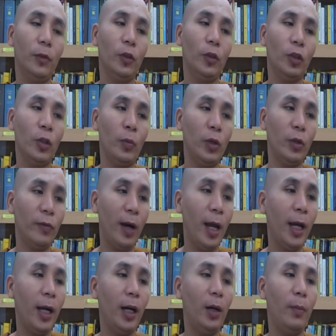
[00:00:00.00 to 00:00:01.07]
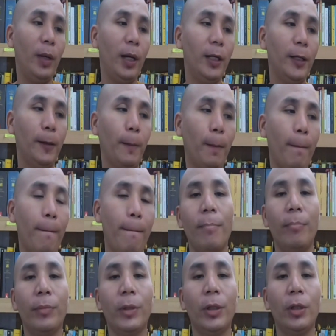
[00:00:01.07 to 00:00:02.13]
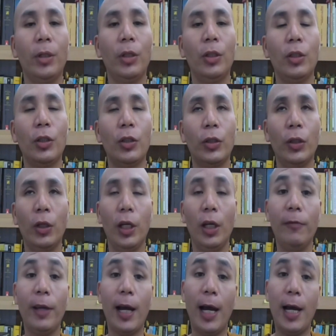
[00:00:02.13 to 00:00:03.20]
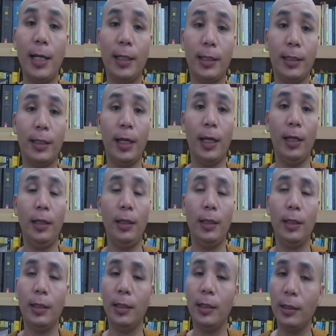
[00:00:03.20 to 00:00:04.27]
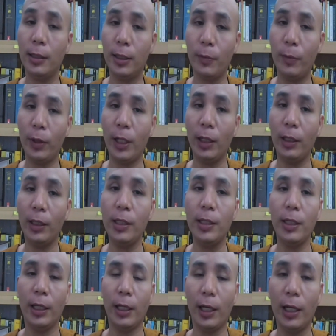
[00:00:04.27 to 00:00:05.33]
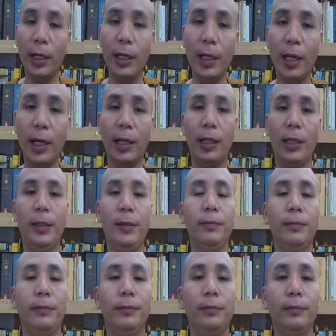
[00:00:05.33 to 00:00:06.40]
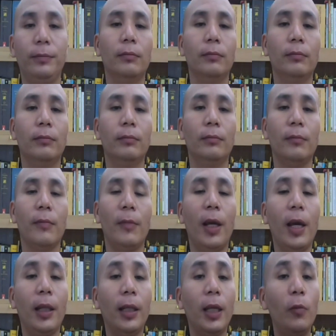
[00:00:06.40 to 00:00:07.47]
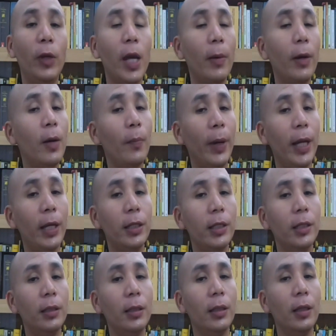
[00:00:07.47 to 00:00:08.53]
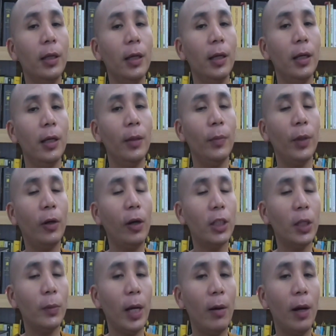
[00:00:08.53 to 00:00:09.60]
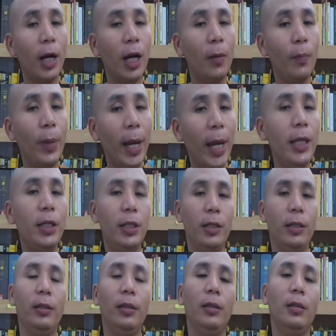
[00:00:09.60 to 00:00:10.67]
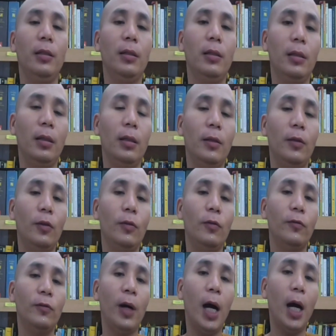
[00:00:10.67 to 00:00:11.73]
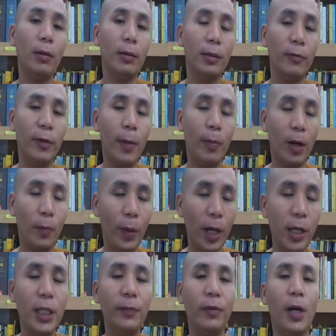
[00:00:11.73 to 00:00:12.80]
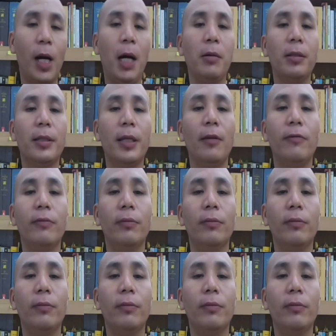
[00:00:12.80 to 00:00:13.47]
To beautify our mind. So if we understand this the Buddha teaching clearly, and then we have compassion, because of our compassion for us, we have compassion for ourselves,